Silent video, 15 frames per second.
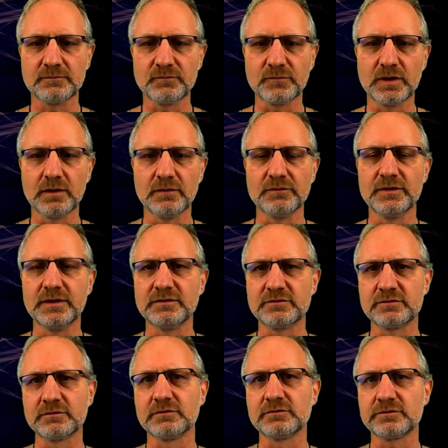Well,
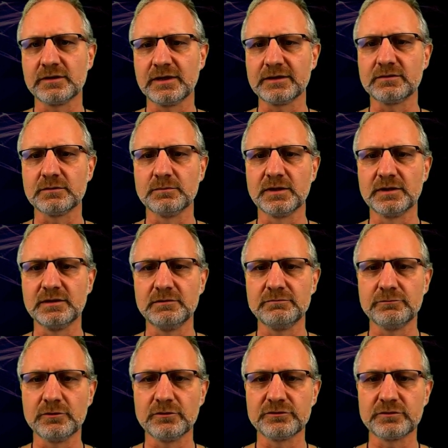it's selected by
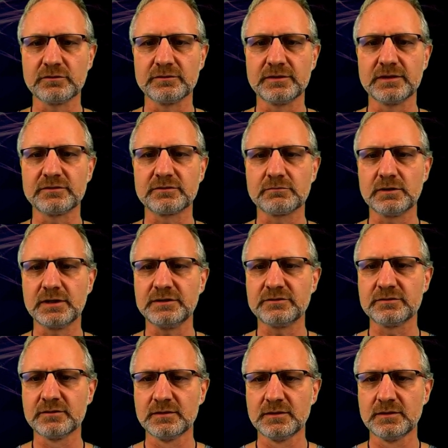default, so that's great.